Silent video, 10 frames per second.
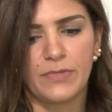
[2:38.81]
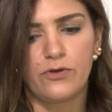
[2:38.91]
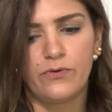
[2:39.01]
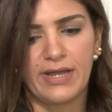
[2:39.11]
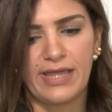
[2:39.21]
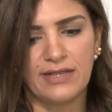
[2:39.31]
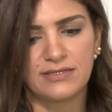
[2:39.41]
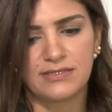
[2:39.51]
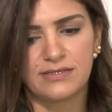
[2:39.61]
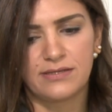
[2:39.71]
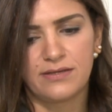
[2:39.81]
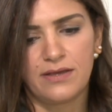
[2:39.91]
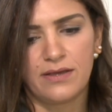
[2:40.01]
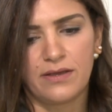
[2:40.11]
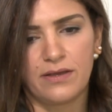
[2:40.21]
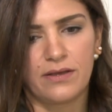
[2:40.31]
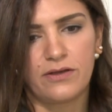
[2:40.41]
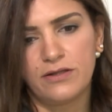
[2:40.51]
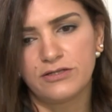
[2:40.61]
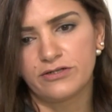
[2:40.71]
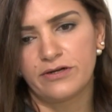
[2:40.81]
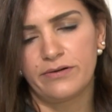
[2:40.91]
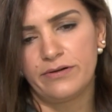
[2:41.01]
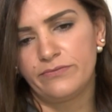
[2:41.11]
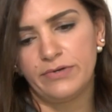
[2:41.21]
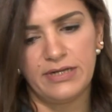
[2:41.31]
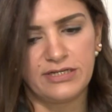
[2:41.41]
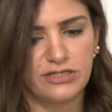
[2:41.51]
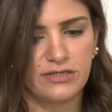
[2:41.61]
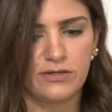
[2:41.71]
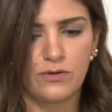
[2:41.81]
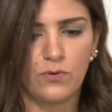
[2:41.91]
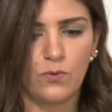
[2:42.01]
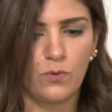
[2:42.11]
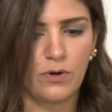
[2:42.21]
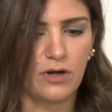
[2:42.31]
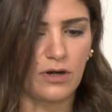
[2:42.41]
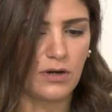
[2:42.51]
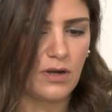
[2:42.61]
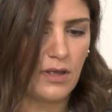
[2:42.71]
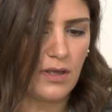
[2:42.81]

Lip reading: go against culture, religion, or